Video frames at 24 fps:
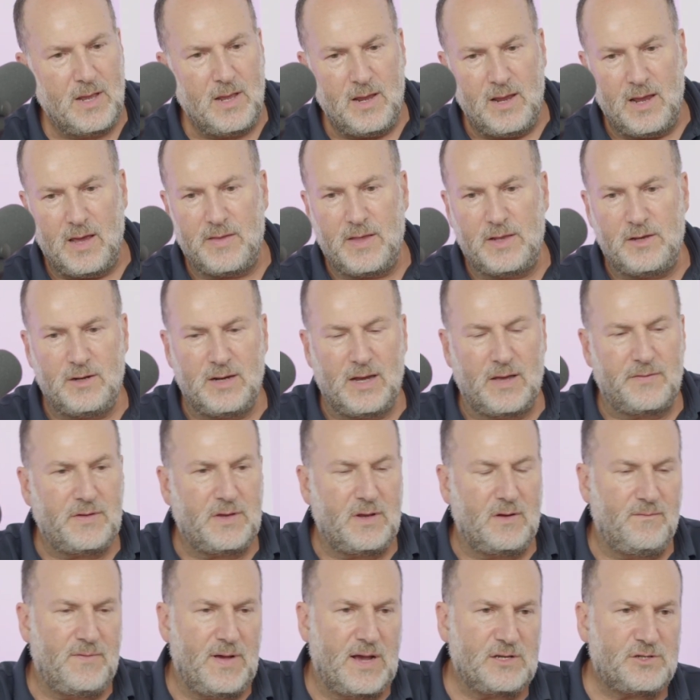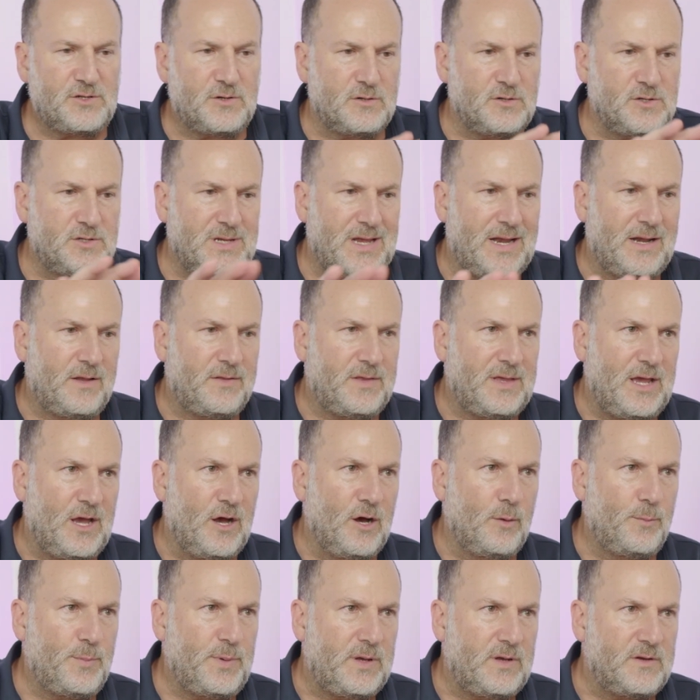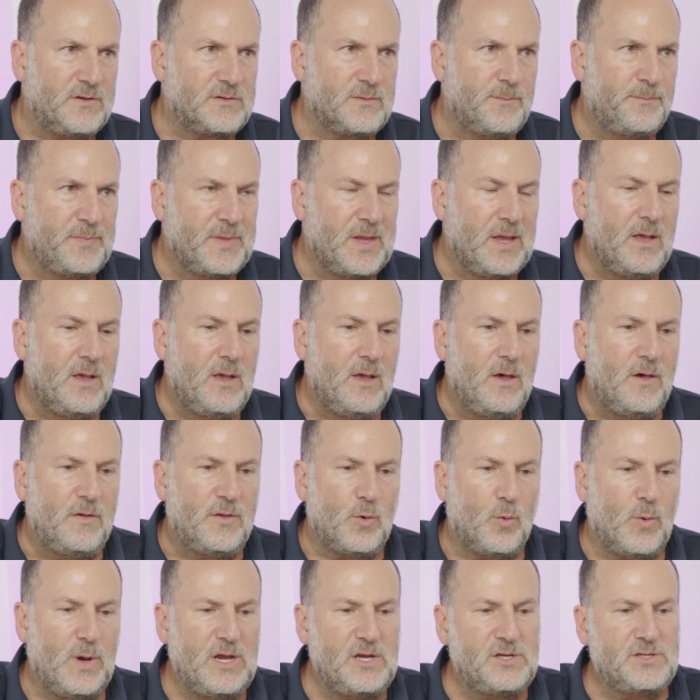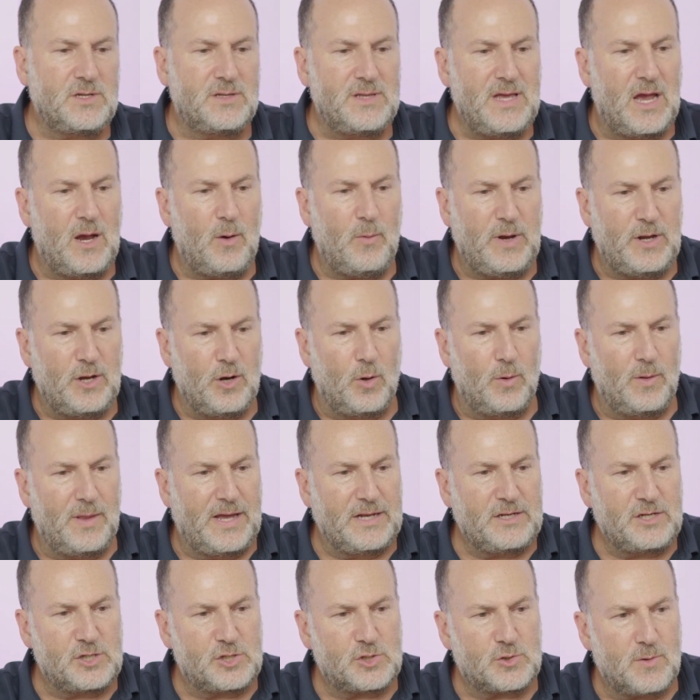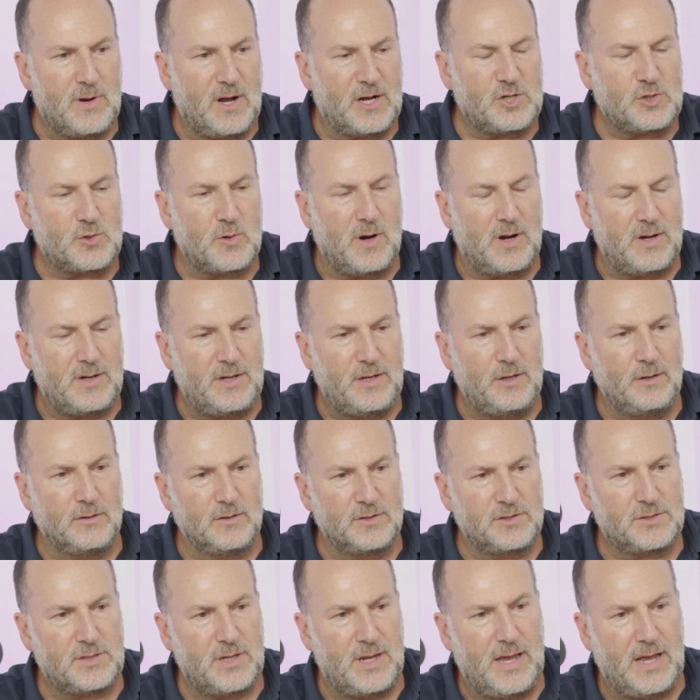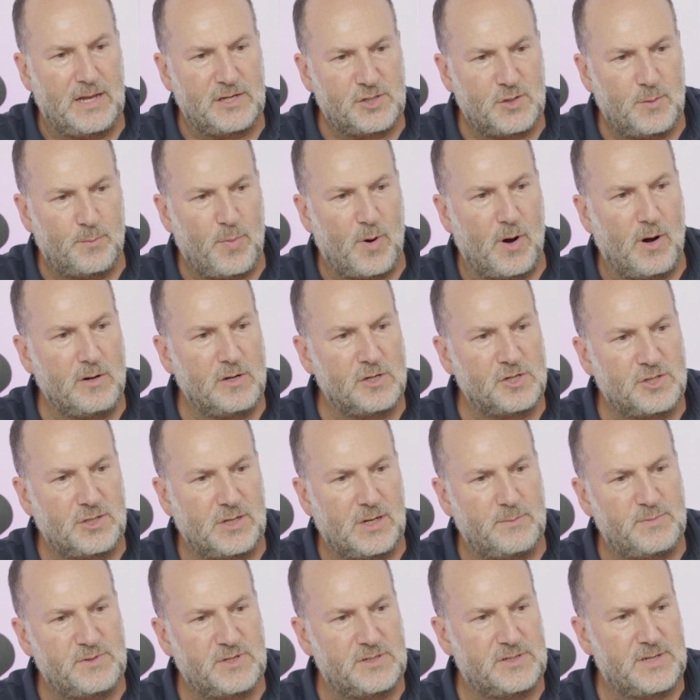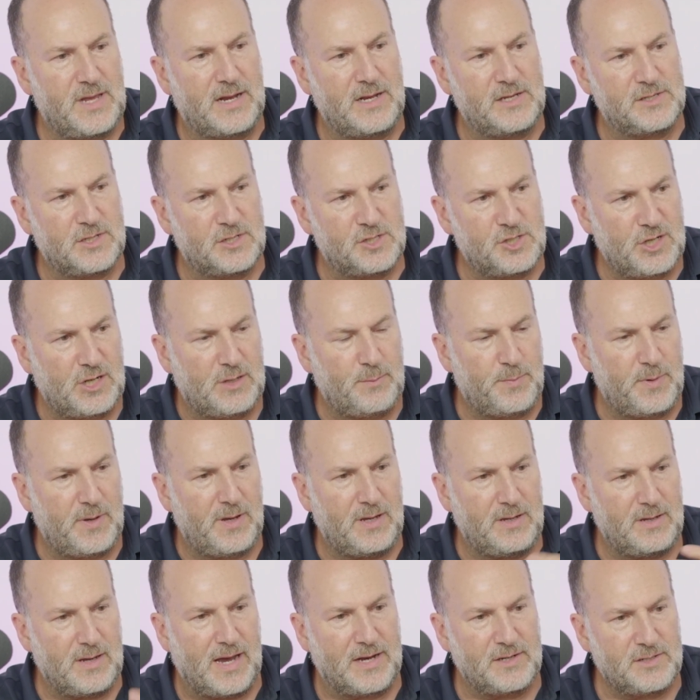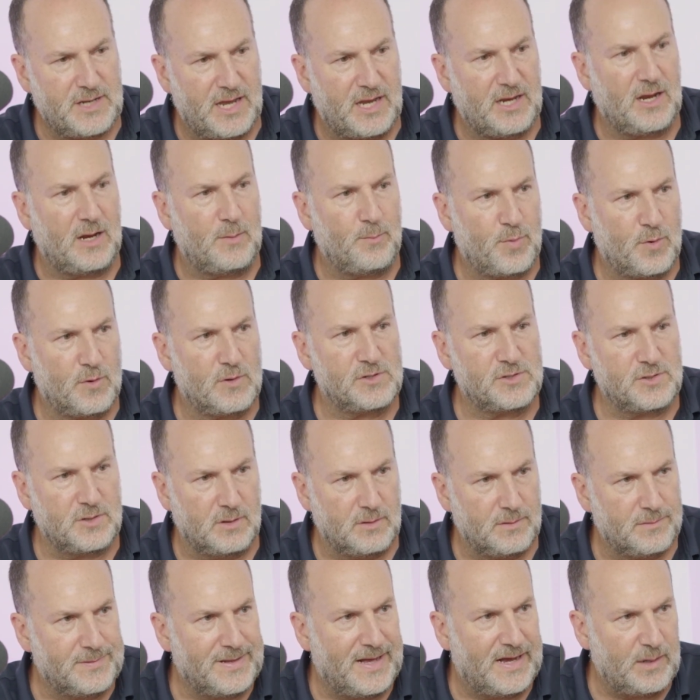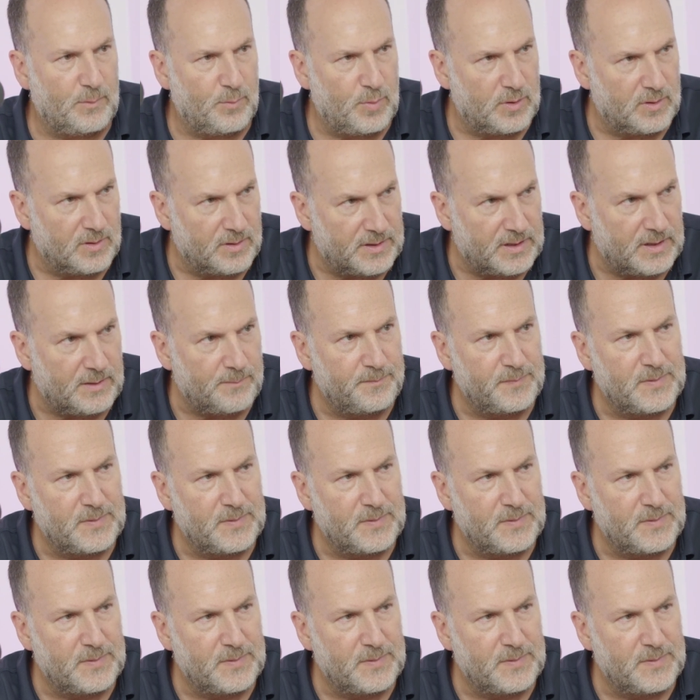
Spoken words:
And then you got the investors that are the LPs. The reason that we don't like to structure our deals as partnerships is that as a GP, I take on personal liability.